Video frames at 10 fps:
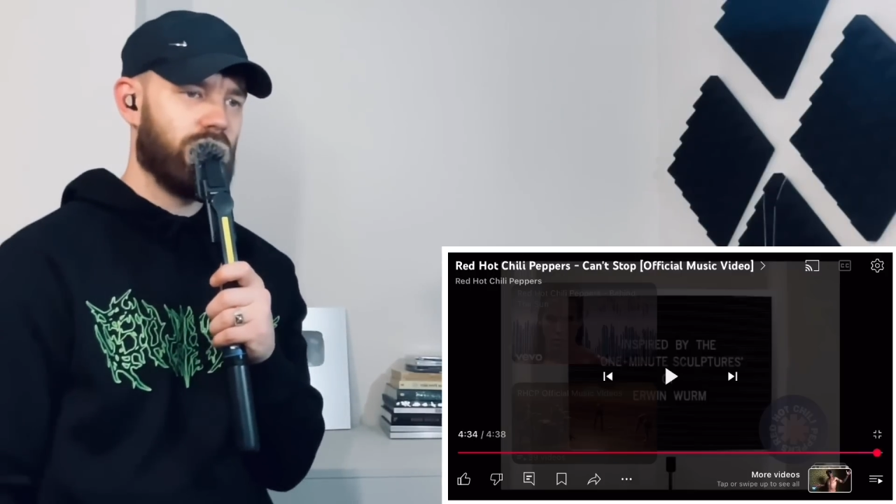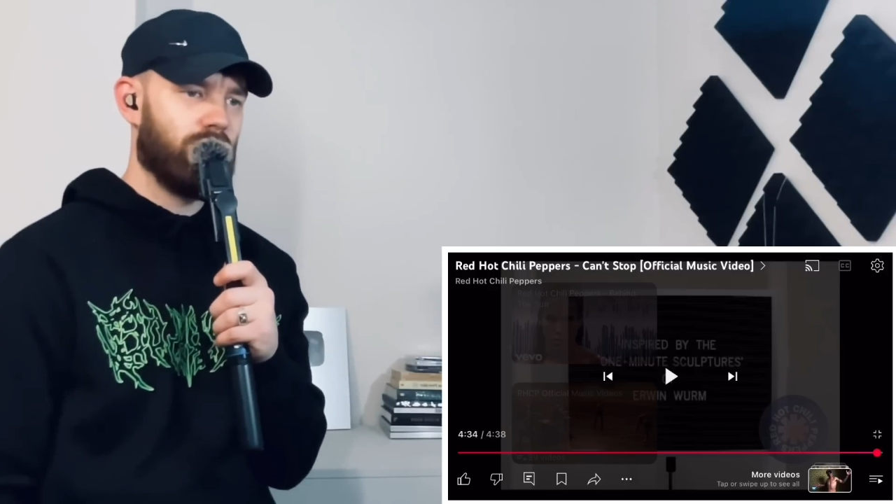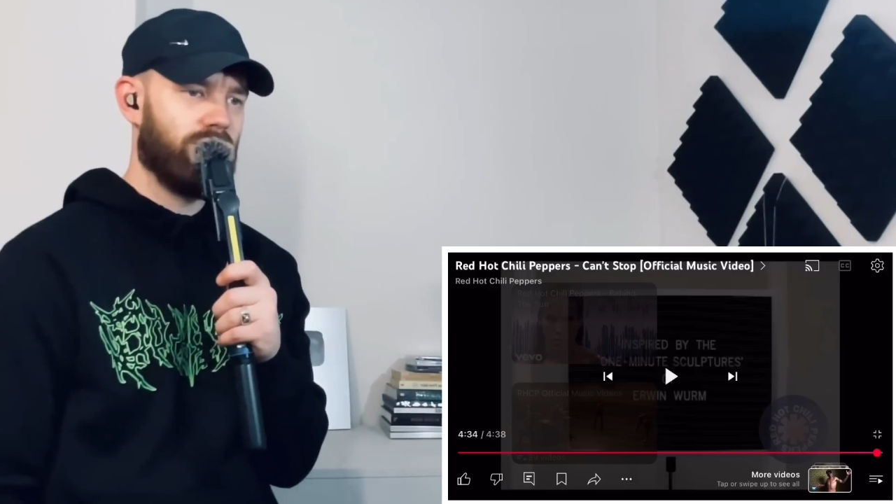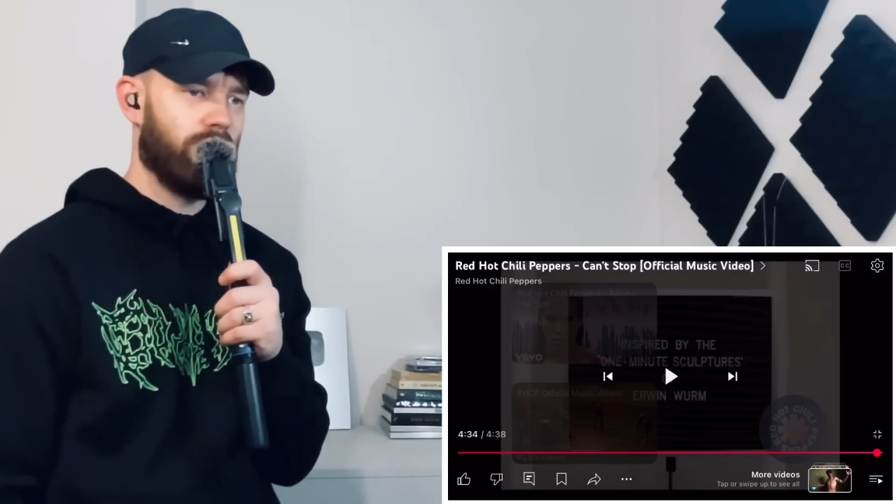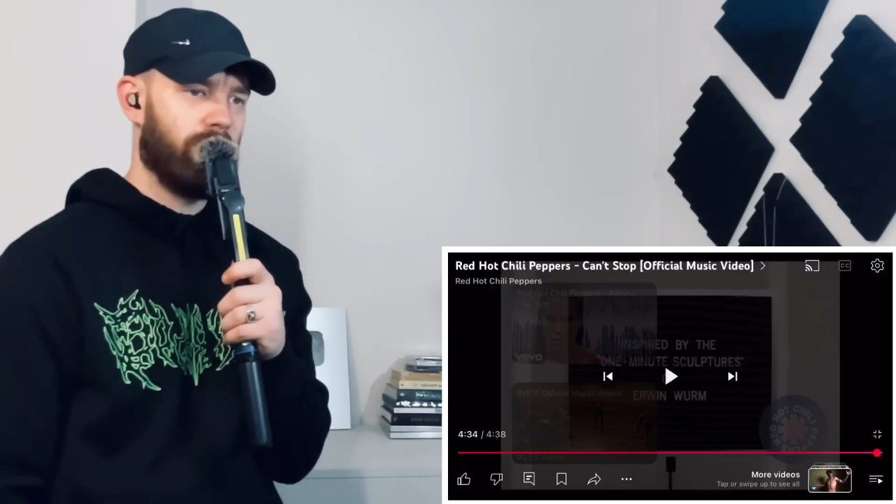
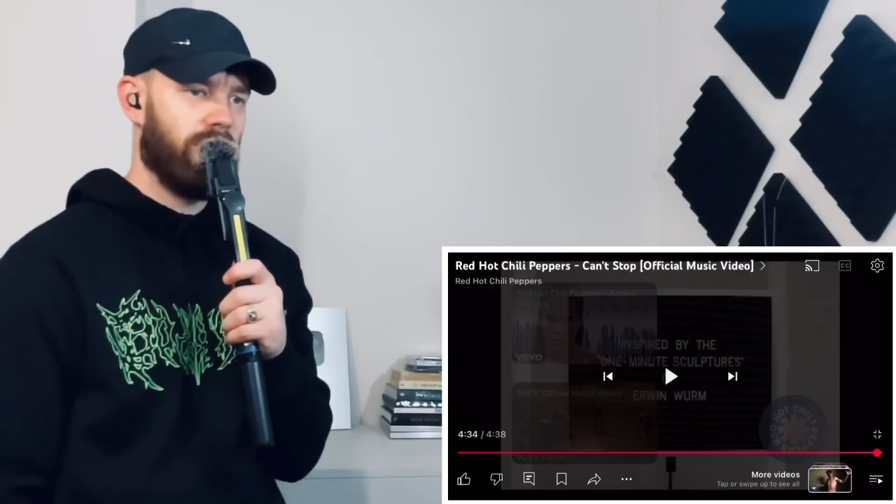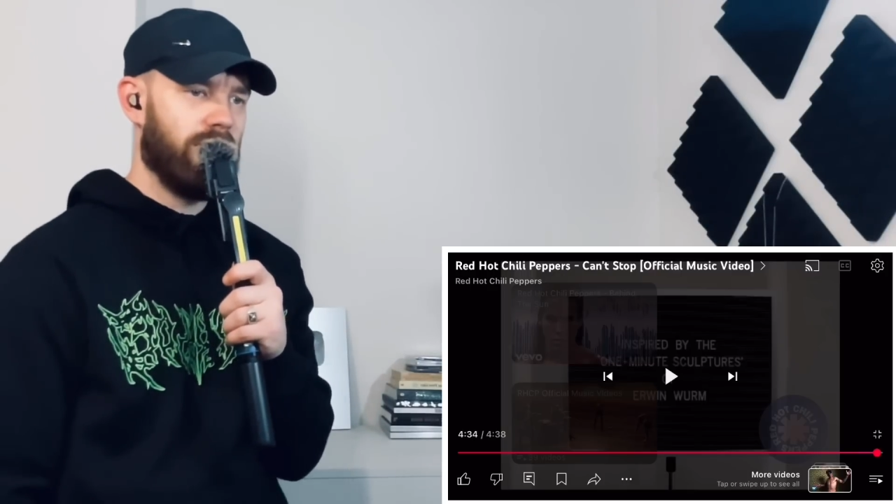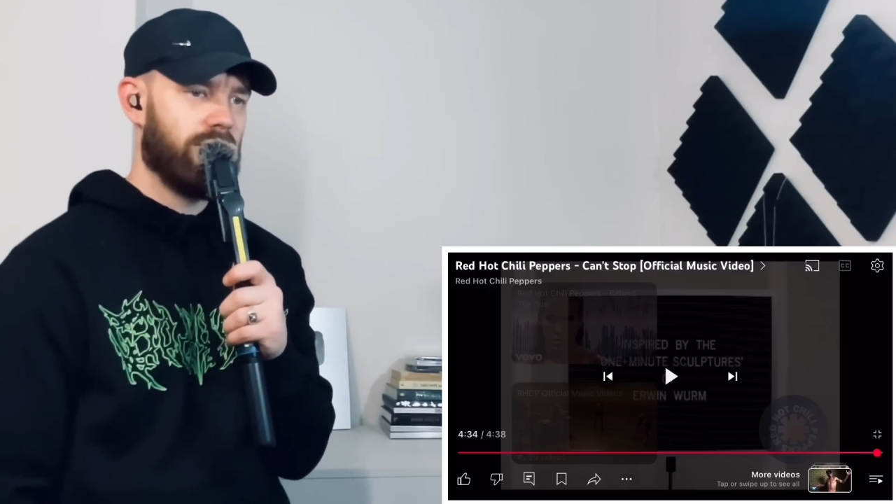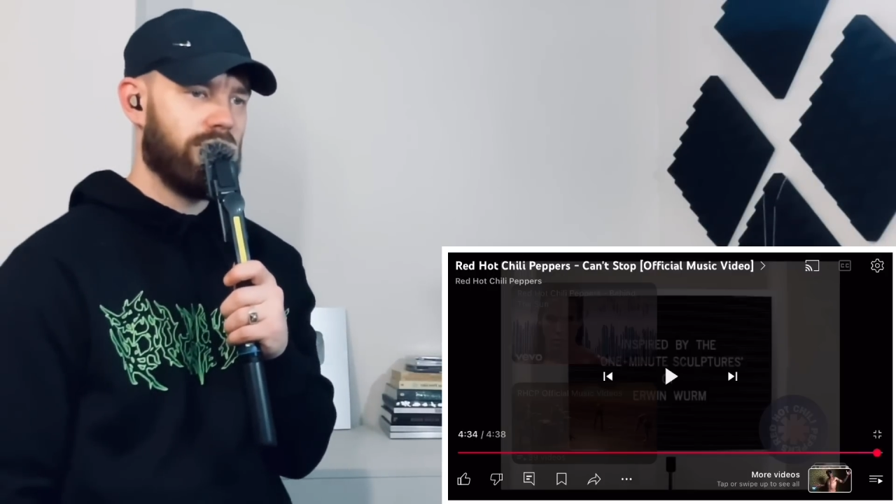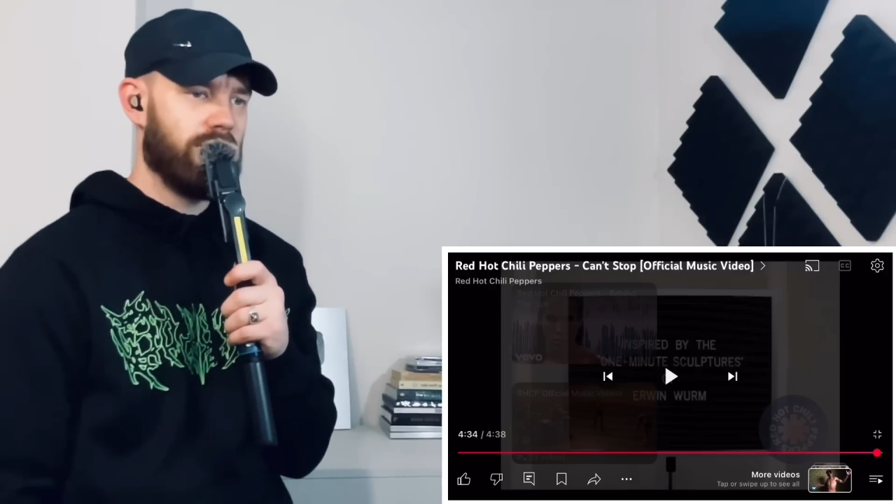you of the
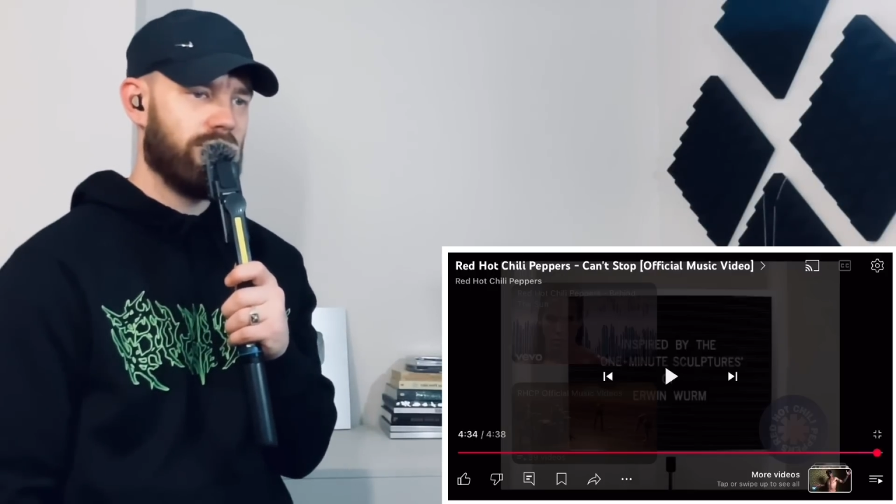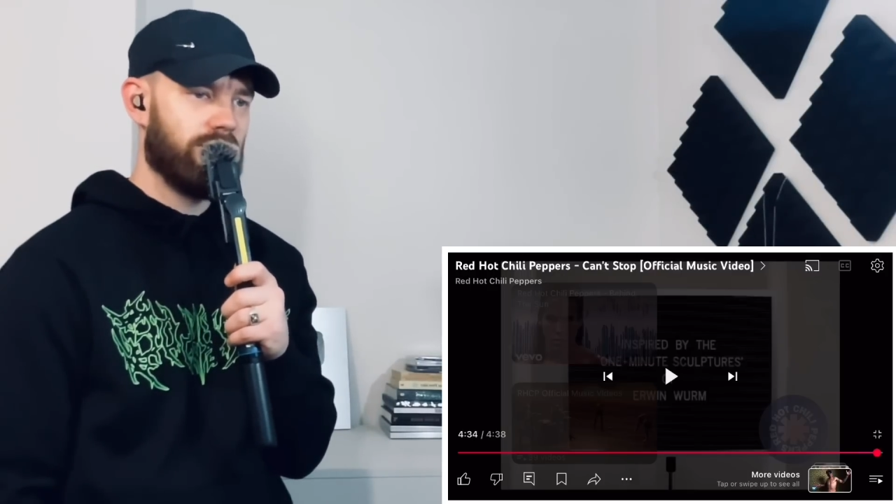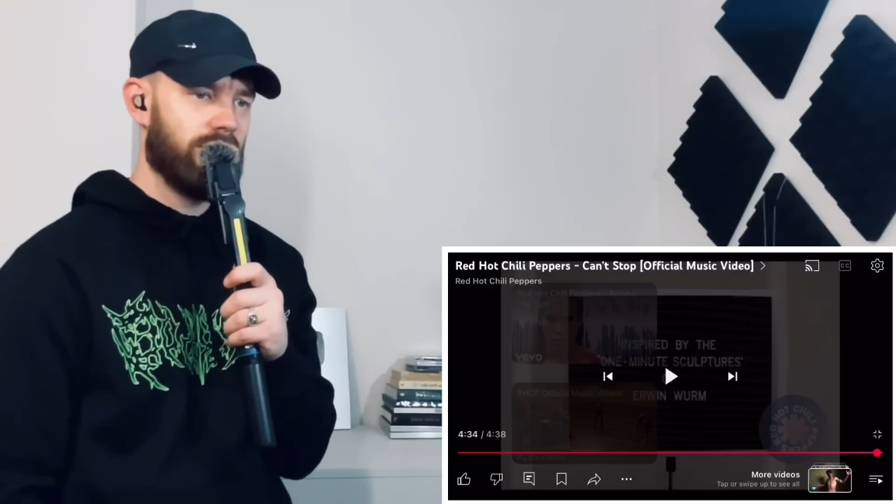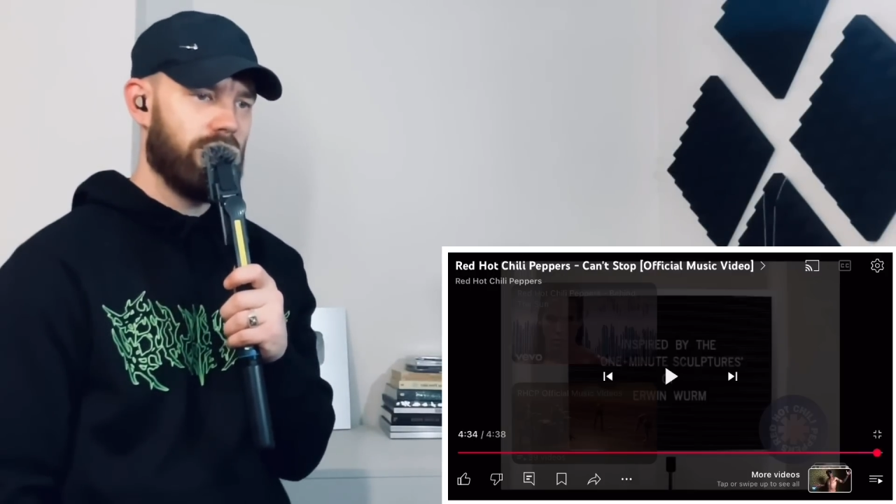Pleiades.